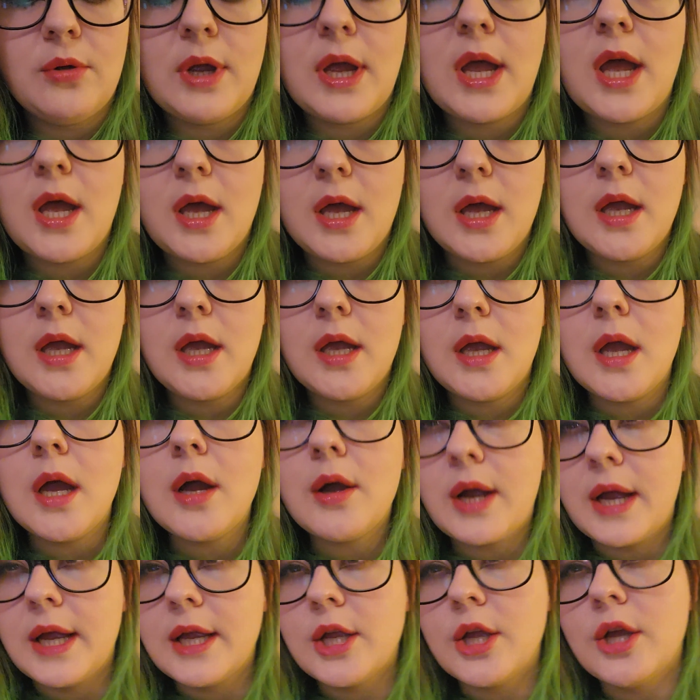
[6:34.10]
Okay,
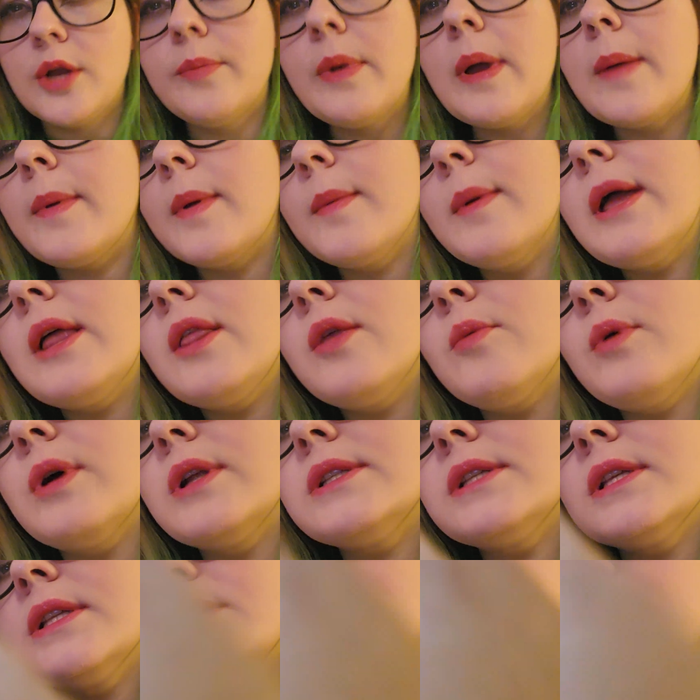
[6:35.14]
okay, good. Peppermint. And then
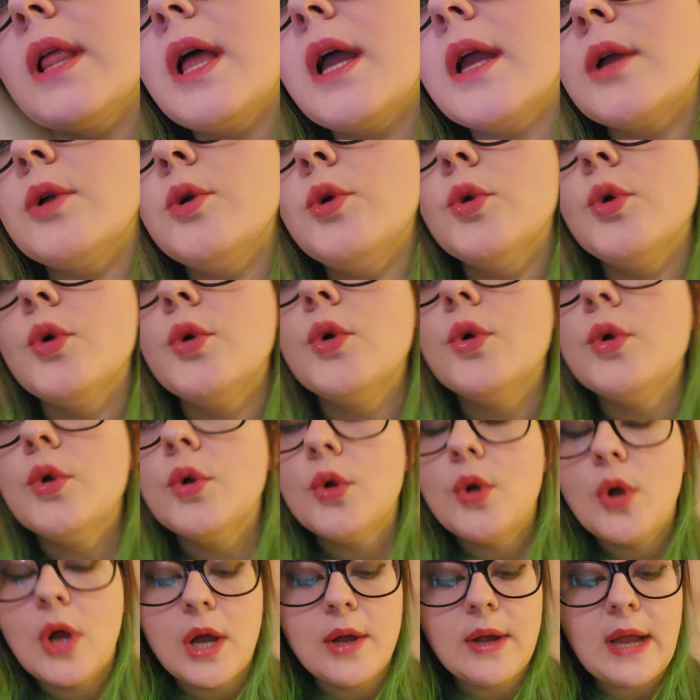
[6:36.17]
what's it smell like?
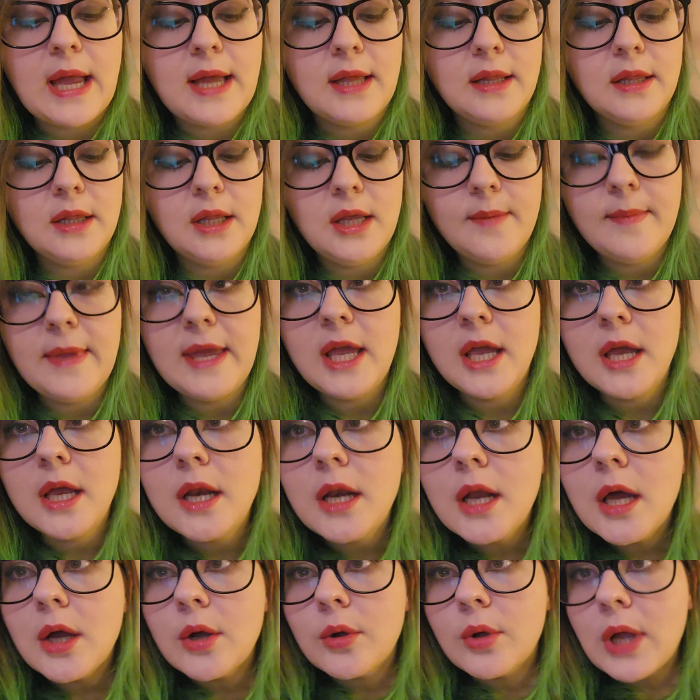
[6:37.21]
Okay,
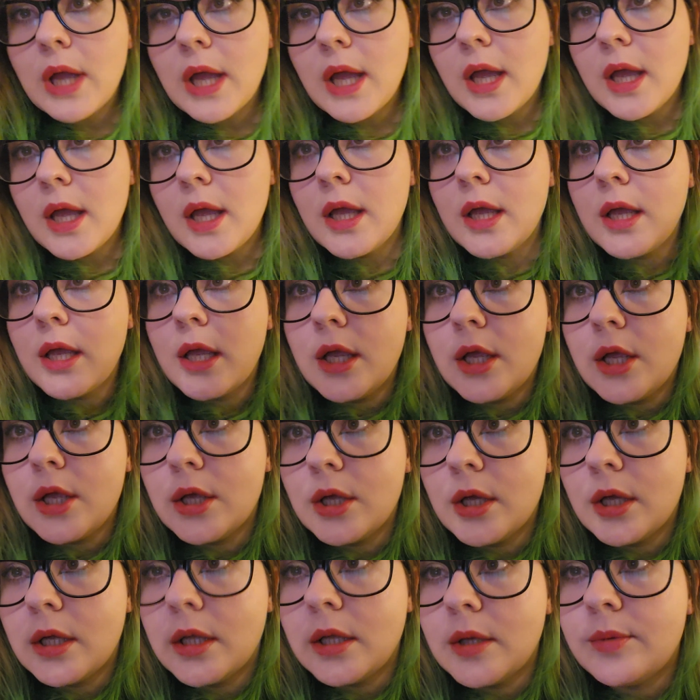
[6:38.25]
lemon. Okay,
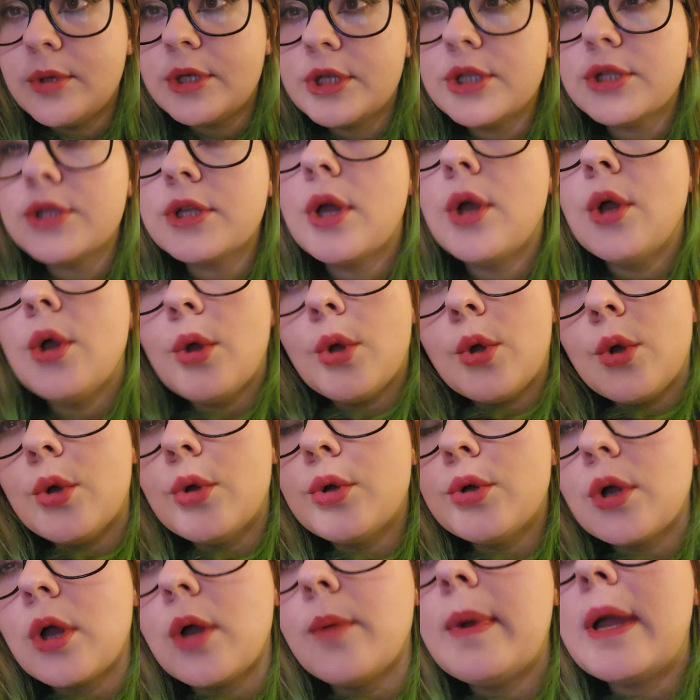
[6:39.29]
good. Let me just
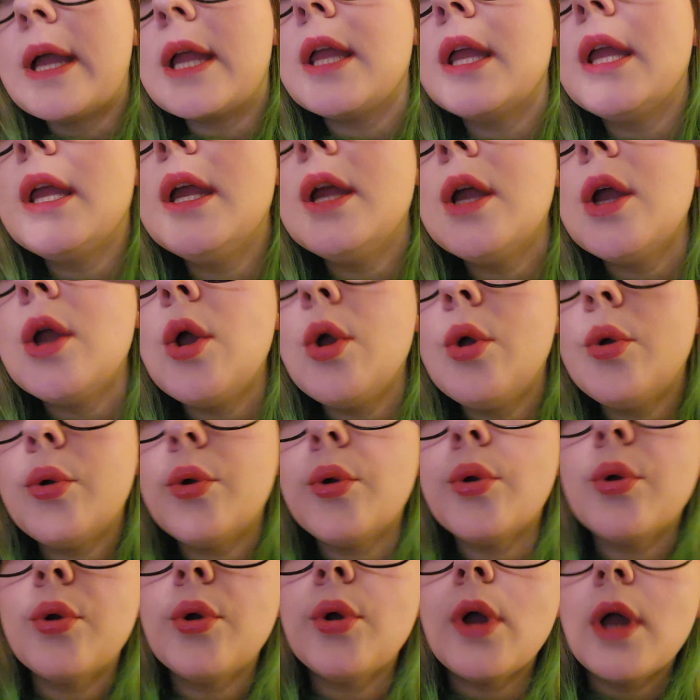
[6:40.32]
go back here.
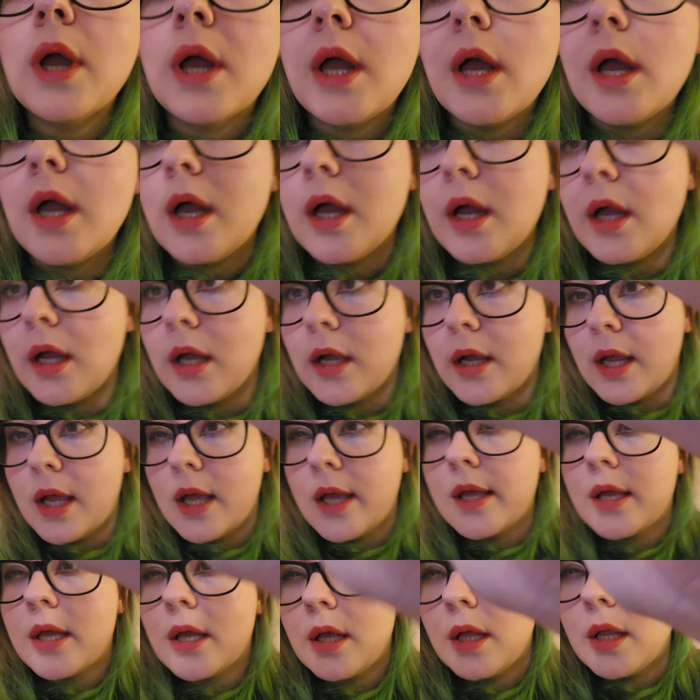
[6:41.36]

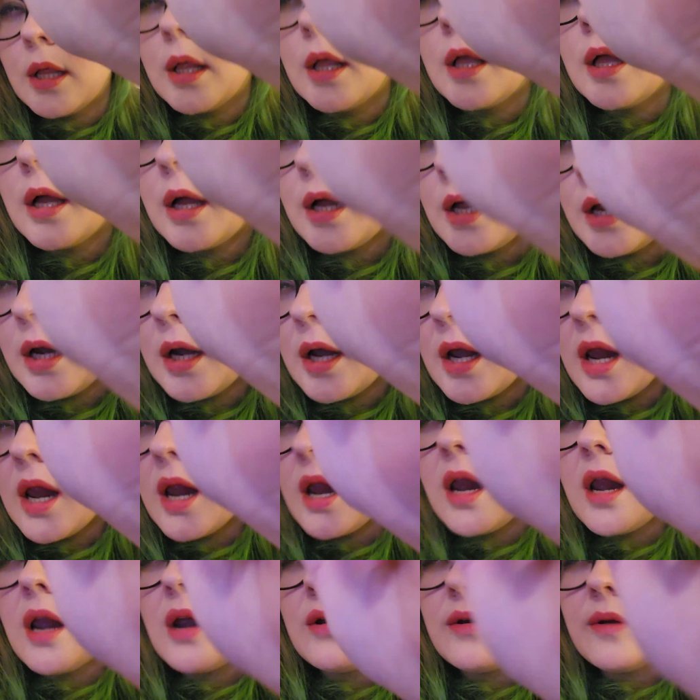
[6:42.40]
Okay,
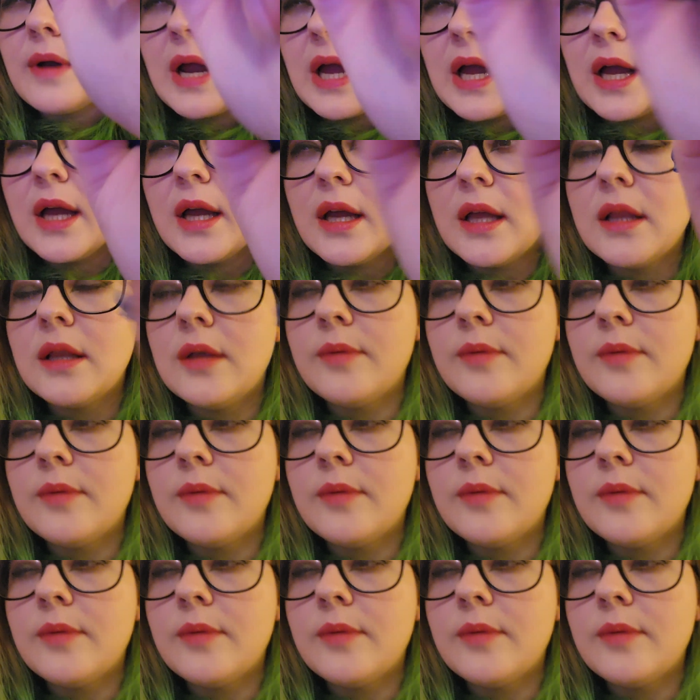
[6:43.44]
all right.